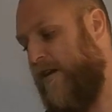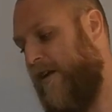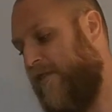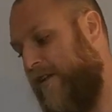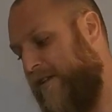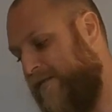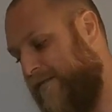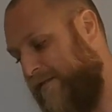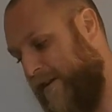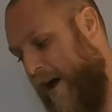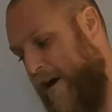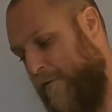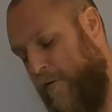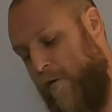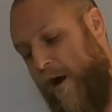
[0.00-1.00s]
thins
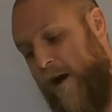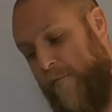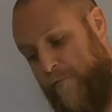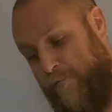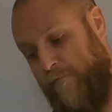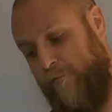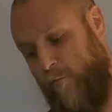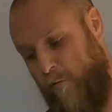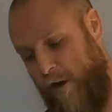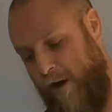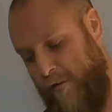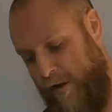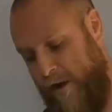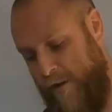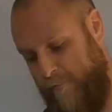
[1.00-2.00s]
out quite
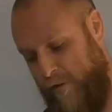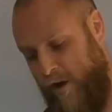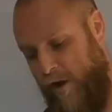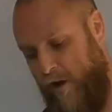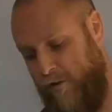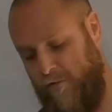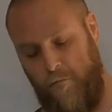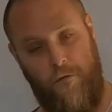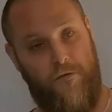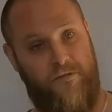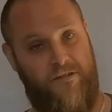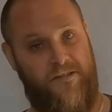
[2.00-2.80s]
a lot towards the